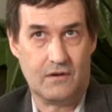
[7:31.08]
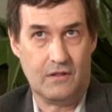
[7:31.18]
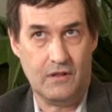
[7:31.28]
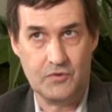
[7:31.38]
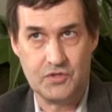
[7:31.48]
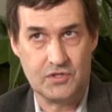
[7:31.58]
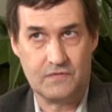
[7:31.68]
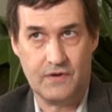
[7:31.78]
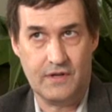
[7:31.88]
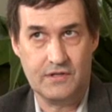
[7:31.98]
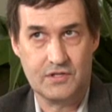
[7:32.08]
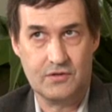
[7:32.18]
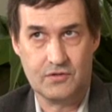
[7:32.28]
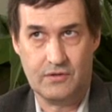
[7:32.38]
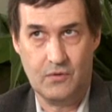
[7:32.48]
closest friends,
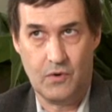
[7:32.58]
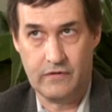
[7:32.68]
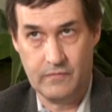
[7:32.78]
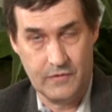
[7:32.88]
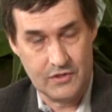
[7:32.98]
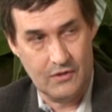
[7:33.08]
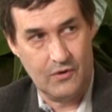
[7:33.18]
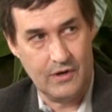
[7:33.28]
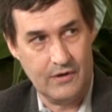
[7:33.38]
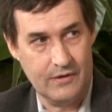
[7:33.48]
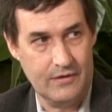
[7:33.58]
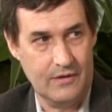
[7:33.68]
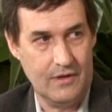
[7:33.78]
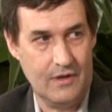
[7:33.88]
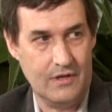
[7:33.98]
there's only one of them that's a lawyer,
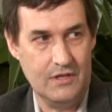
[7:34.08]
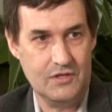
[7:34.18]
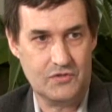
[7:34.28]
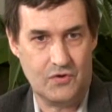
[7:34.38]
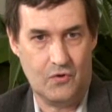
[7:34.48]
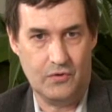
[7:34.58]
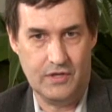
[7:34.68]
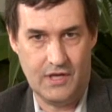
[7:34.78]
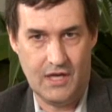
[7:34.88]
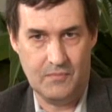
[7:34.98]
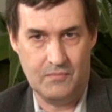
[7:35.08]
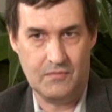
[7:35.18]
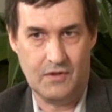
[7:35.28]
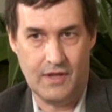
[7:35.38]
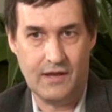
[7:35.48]
and he's only
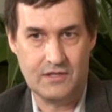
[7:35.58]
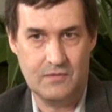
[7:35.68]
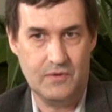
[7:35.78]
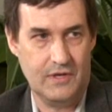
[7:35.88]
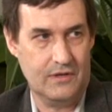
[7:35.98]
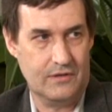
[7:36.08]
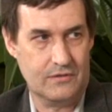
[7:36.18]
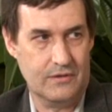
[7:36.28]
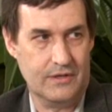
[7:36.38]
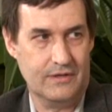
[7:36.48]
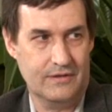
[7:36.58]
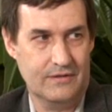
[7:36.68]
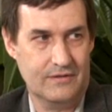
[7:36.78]
came late to being an attorney.